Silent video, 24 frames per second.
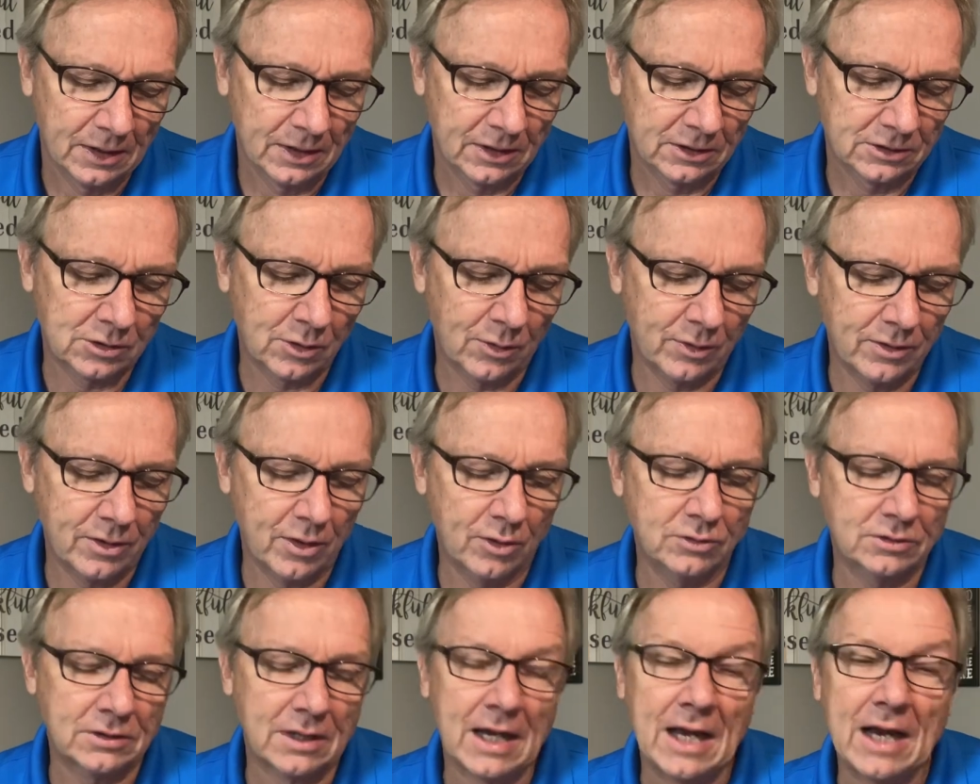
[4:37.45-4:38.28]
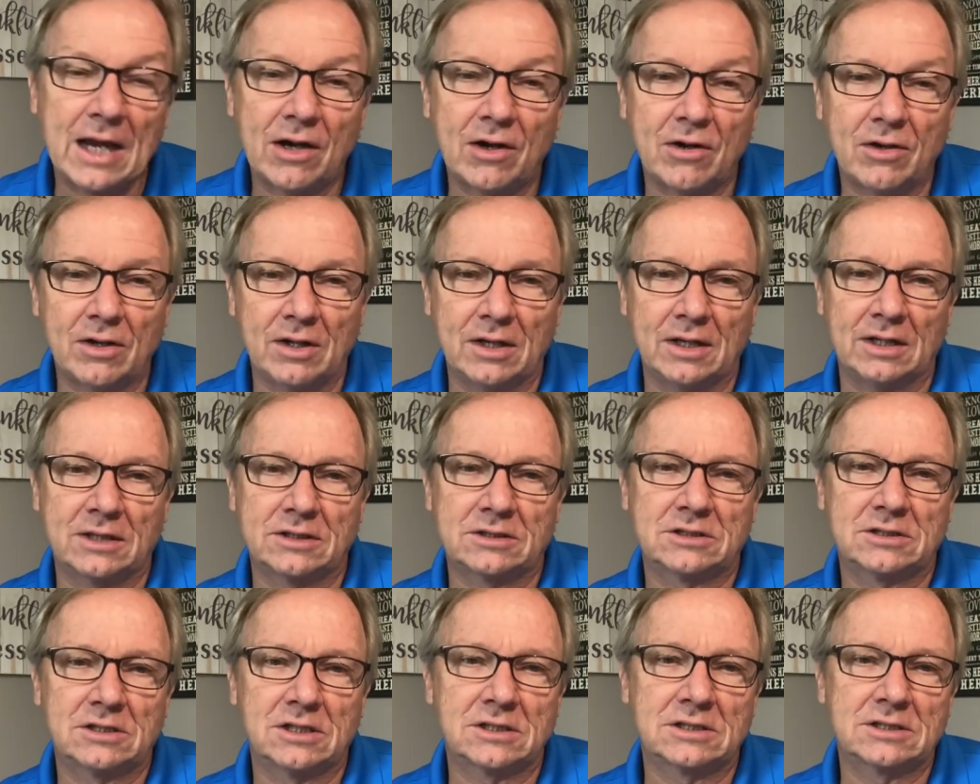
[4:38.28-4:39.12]
So in those
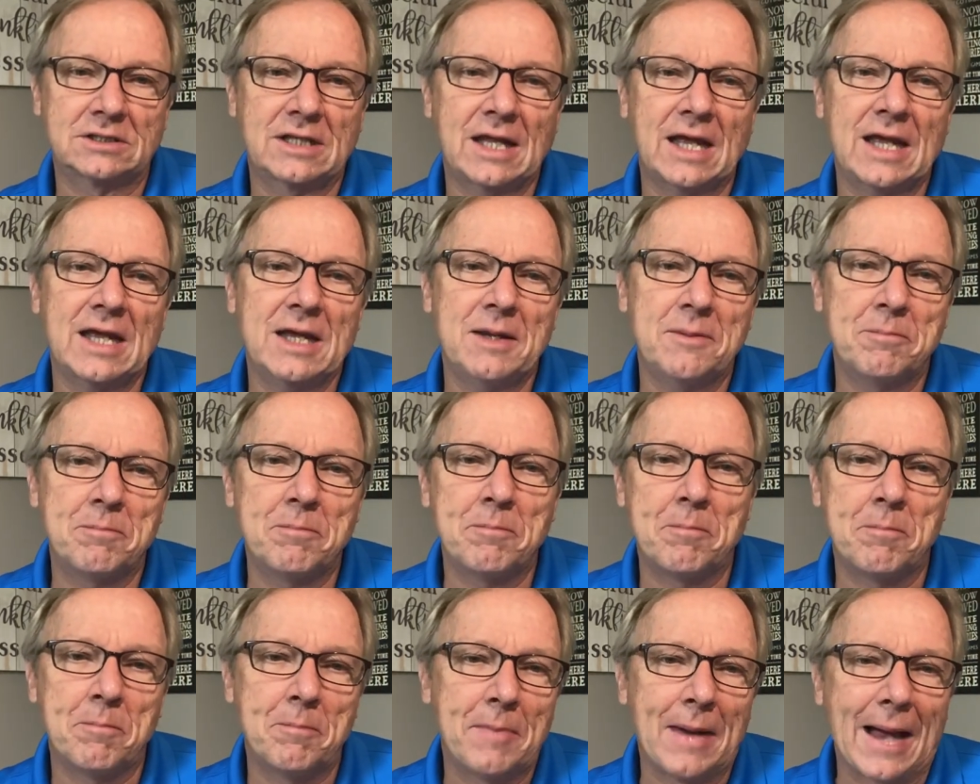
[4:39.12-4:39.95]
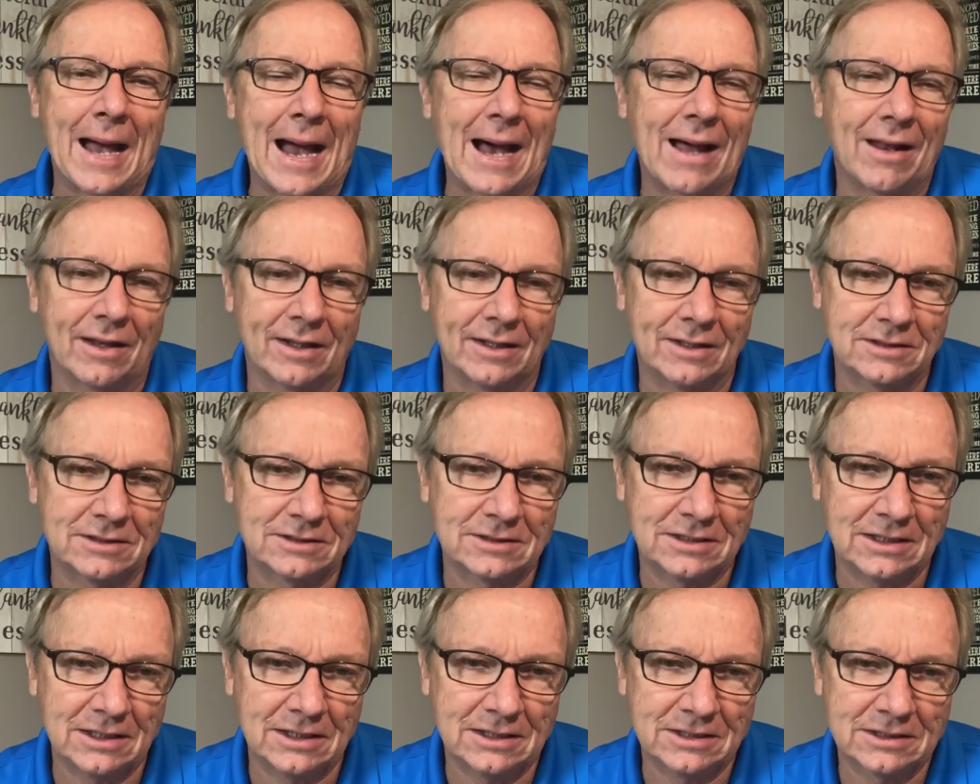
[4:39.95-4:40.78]
areas, to stay
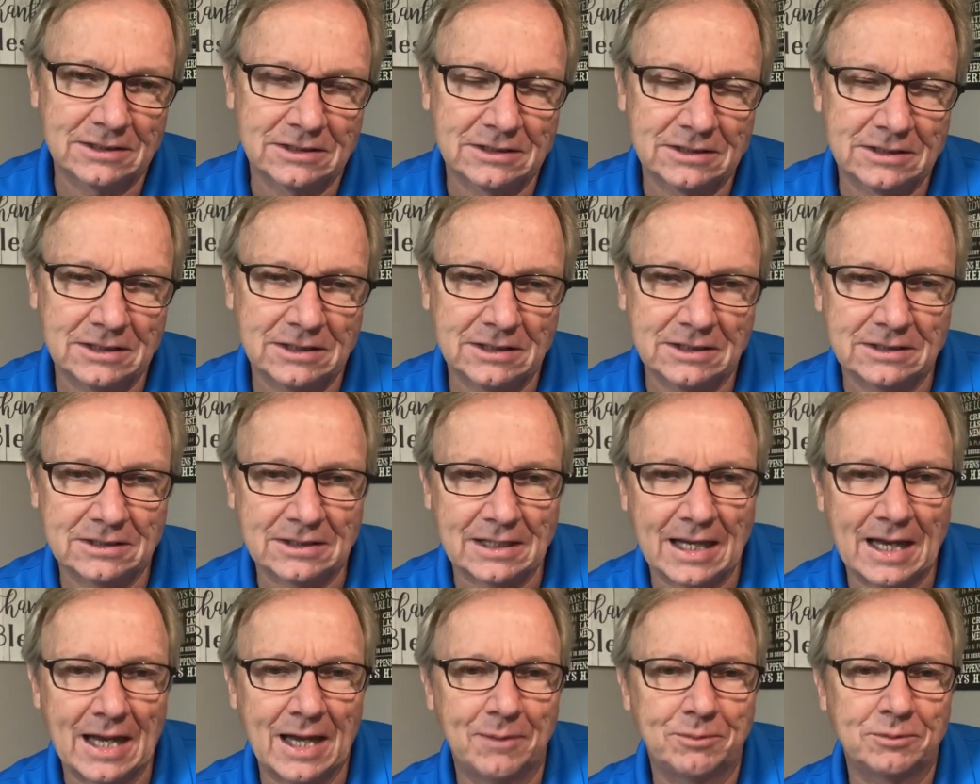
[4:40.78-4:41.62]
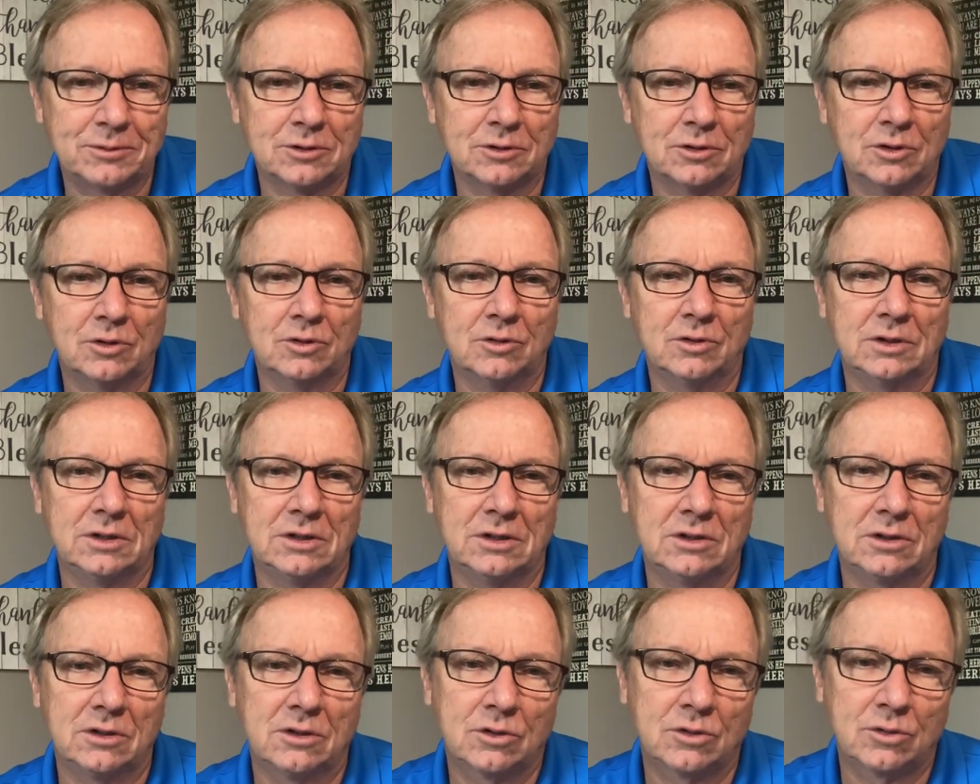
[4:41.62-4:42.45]
balanced is
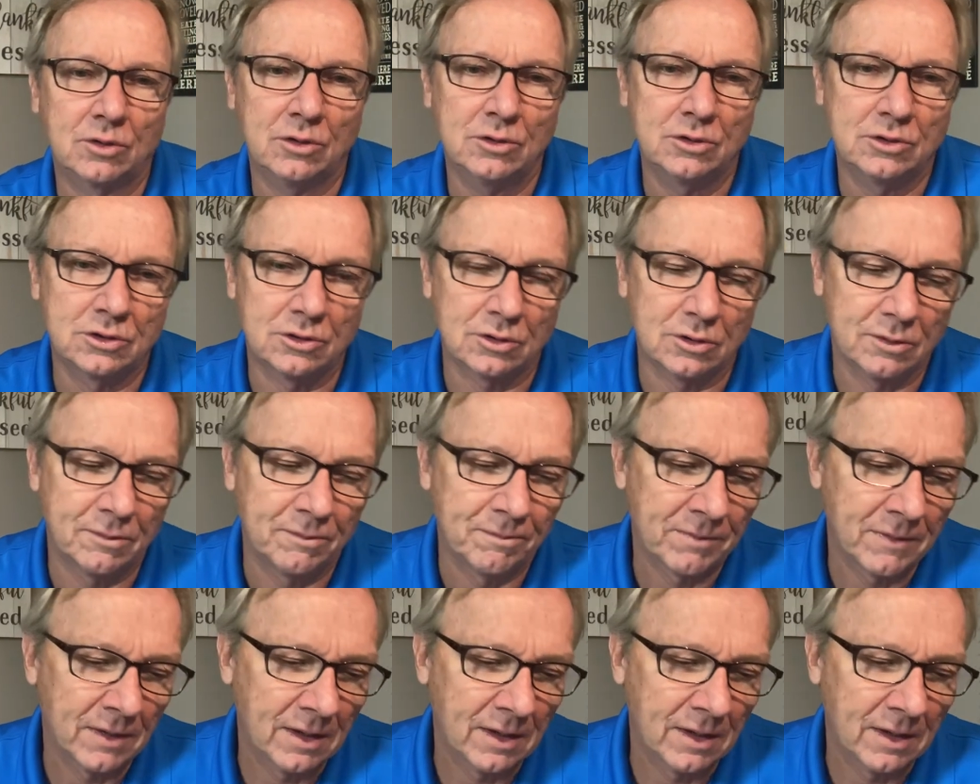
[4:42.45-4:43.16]
absolutely crucial.